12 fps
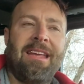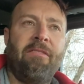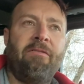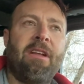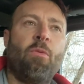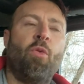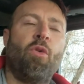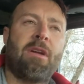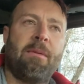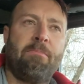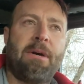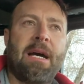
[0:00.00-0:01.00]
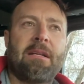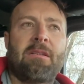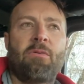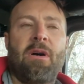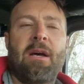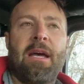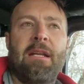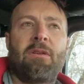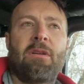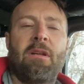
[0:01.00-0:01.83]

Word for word: evening, walking back to our head,